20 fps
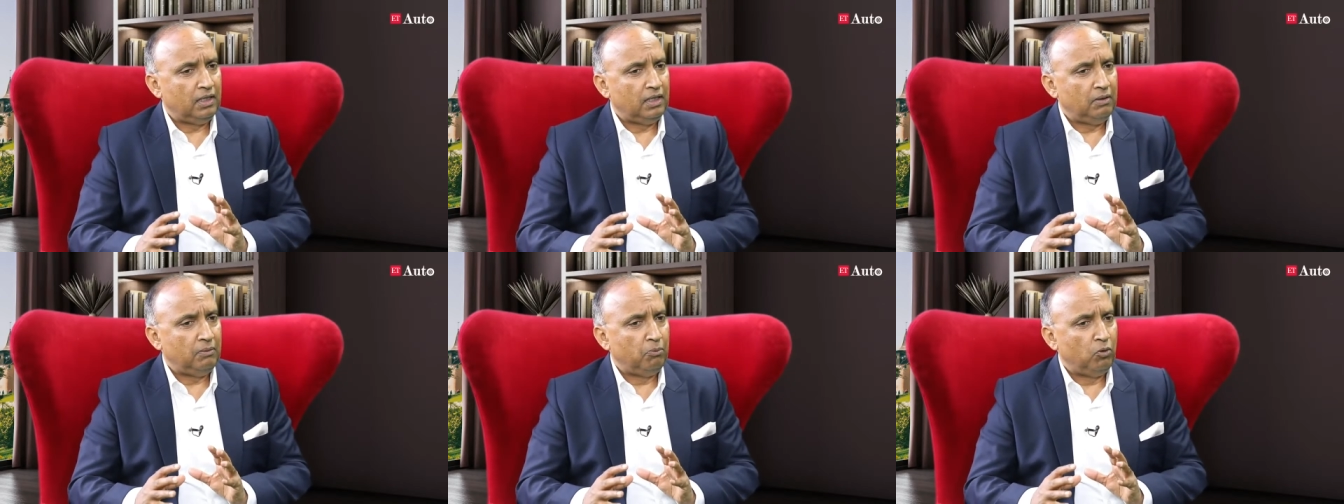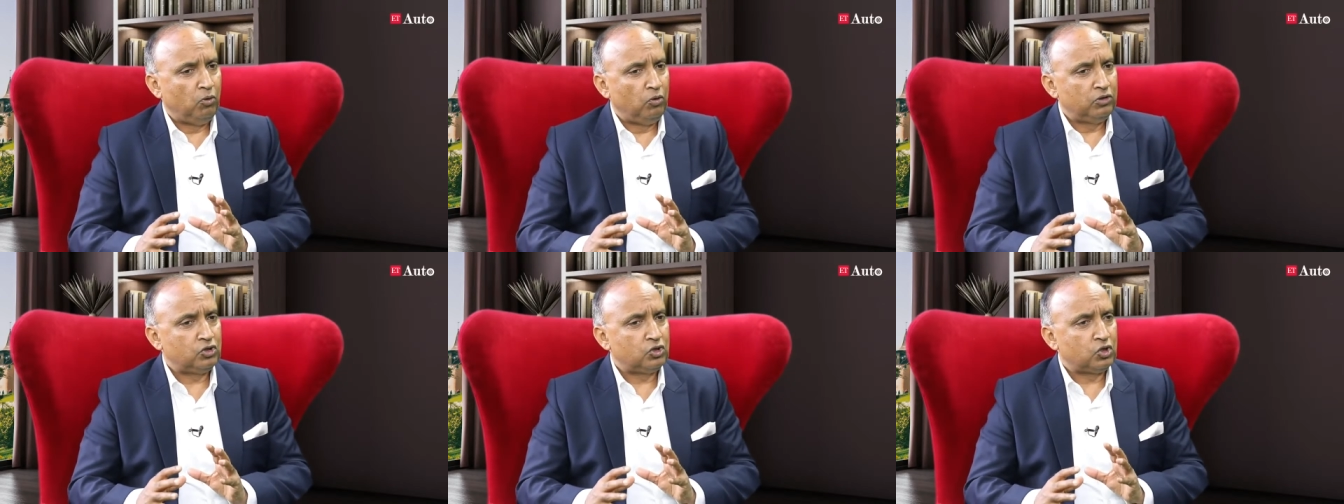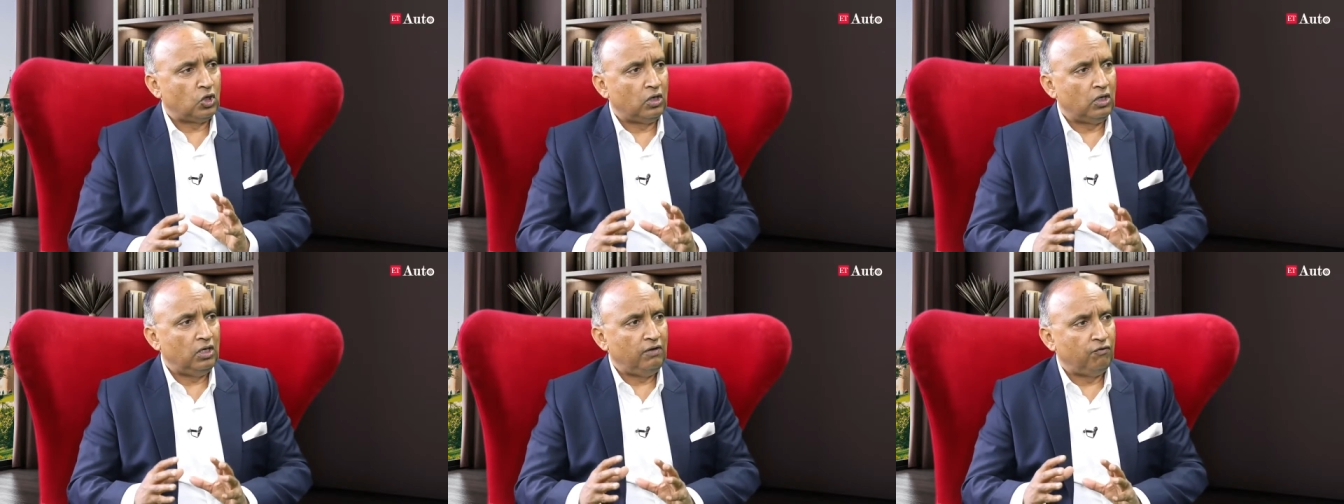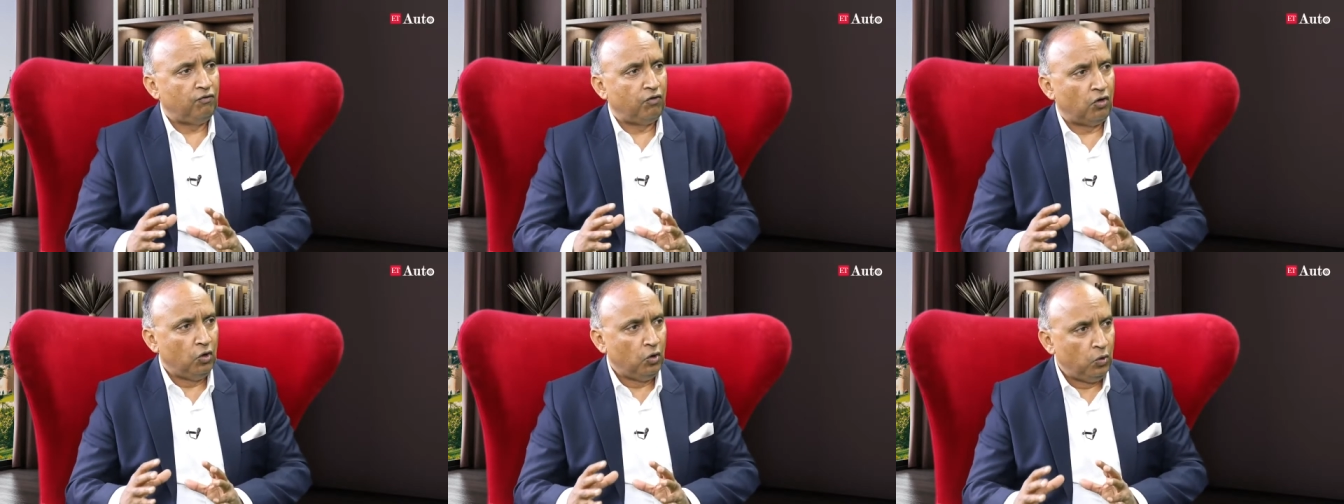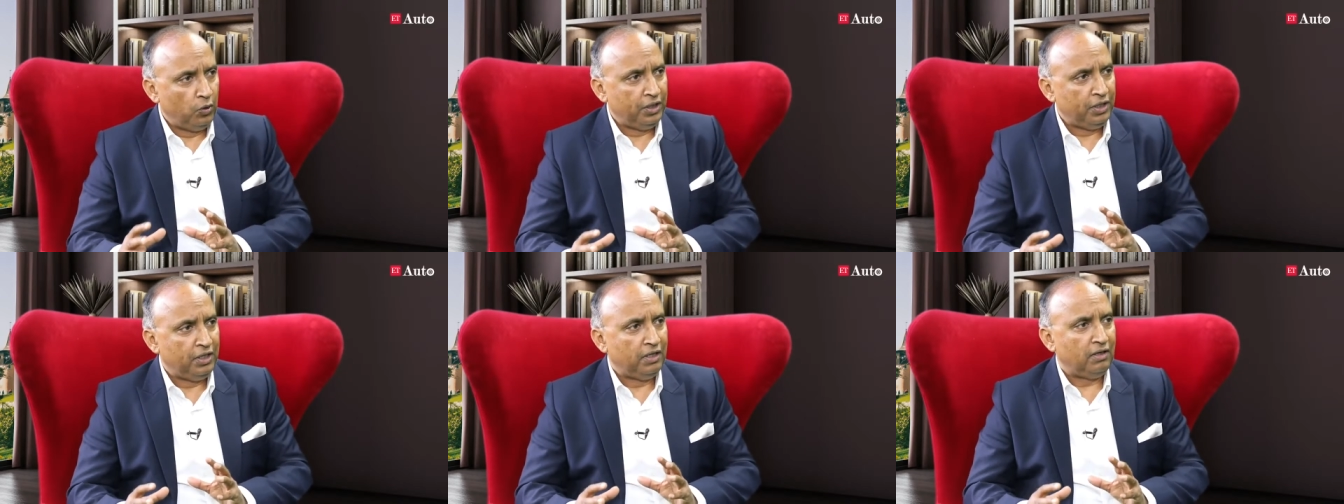more strongly
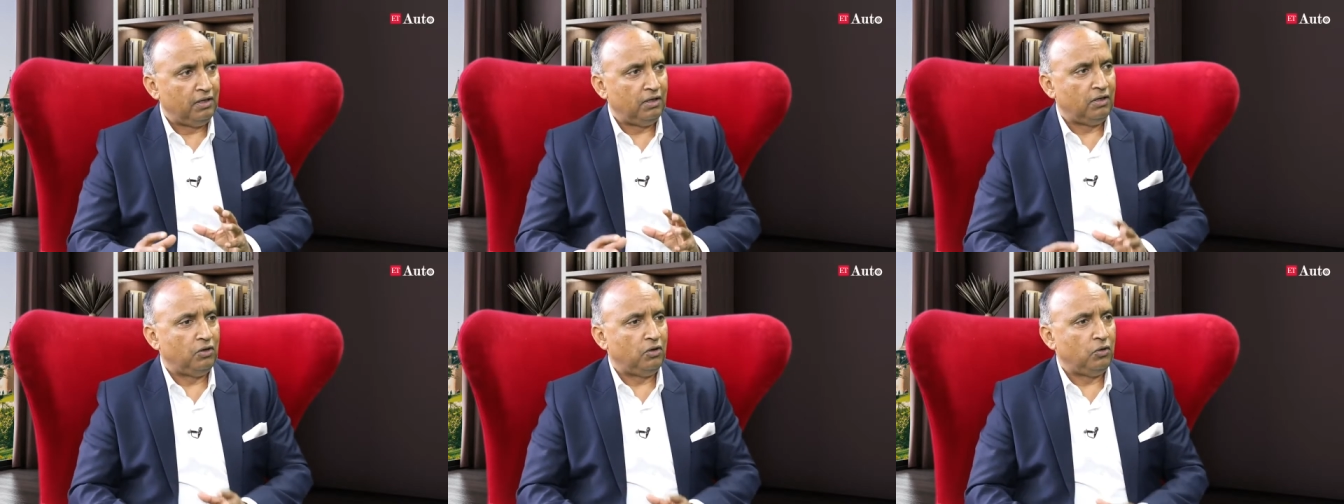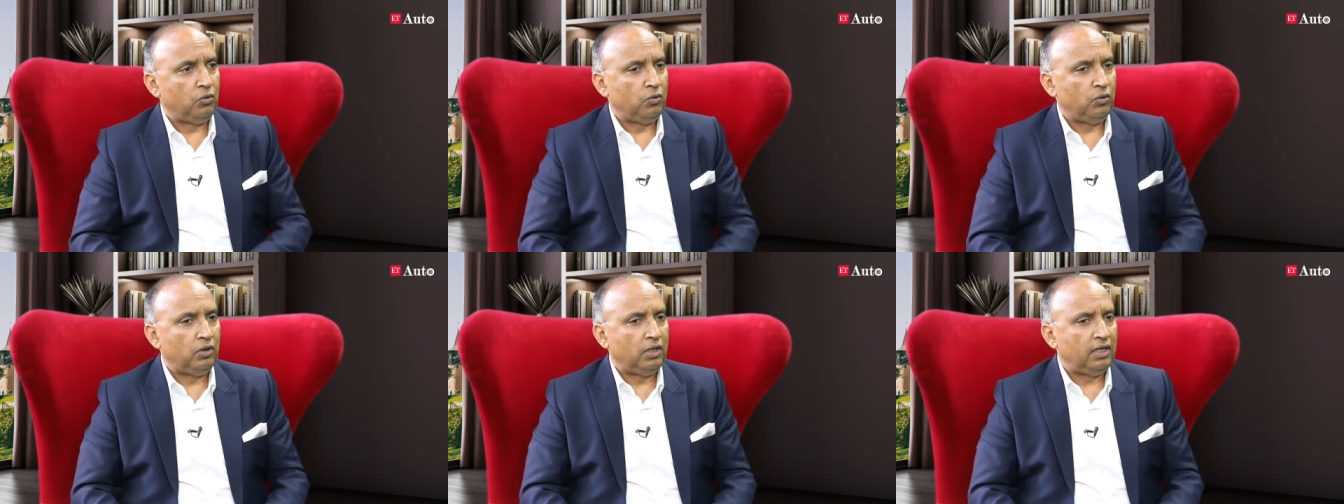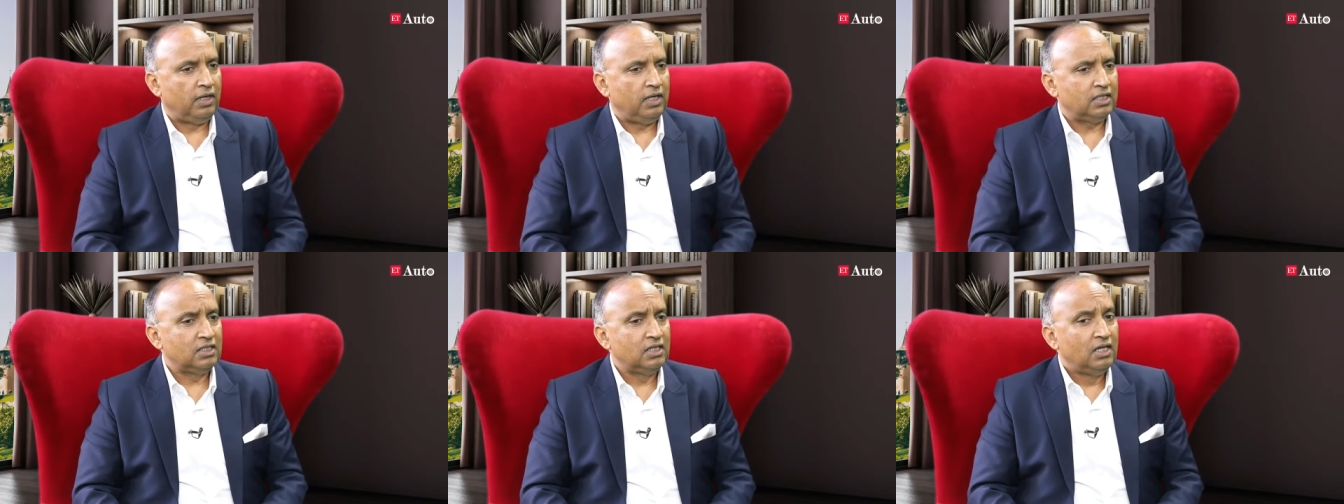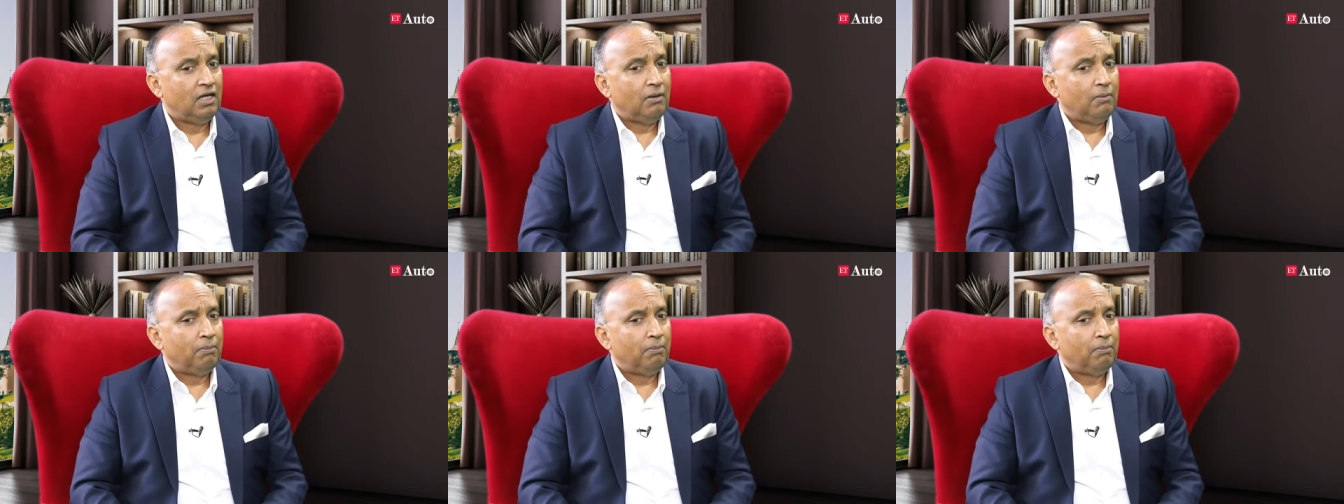followed in rural areas,